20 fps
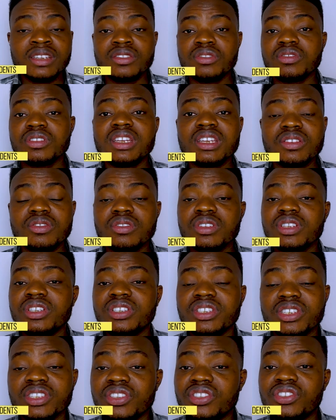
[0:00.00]
Student
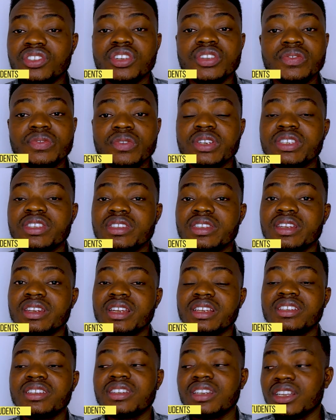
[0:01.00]
college is just for
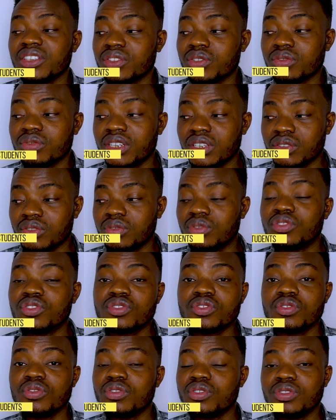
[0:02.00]
international students to learn.
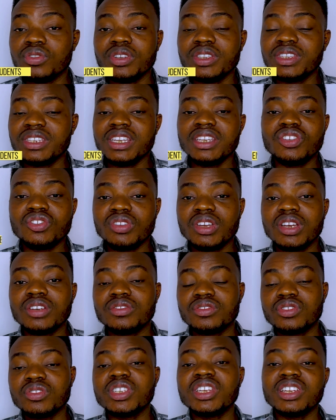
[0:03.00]
So don't think you are
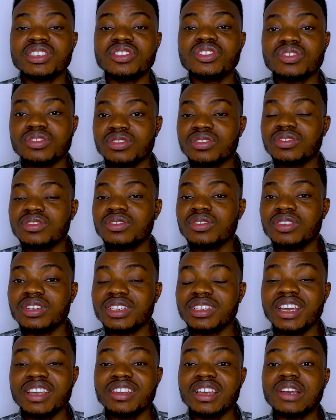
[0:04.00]
going to get into
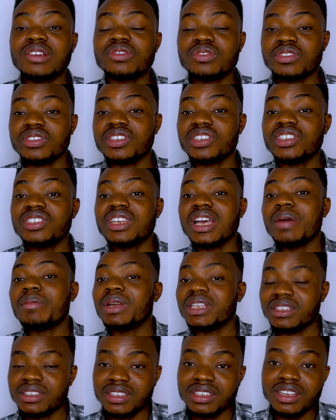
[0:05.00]
college and you are going to see
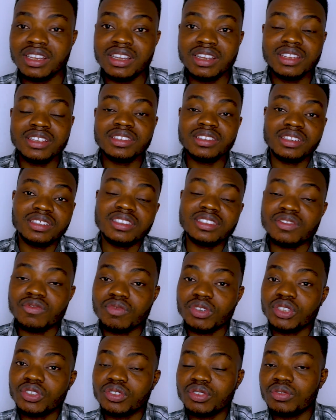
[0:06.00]
Germans sitting
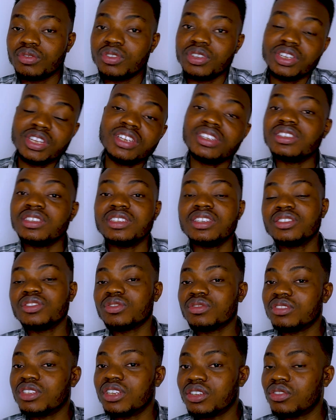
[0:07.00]
with you in the
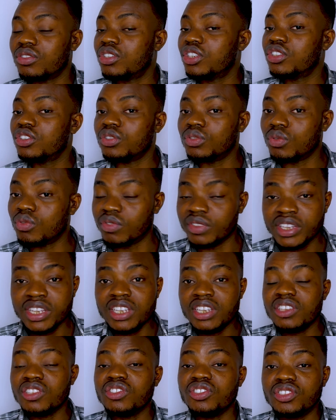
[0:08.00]
student college. No,
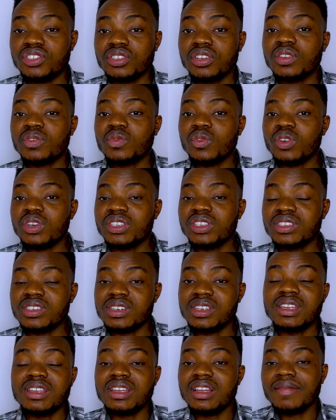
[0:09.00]
it's just for
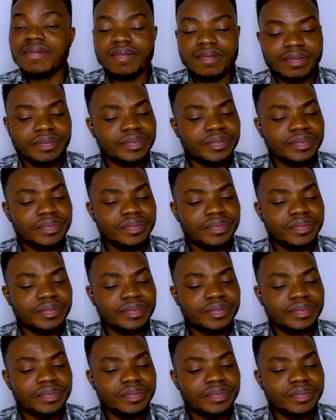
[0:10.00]
internet.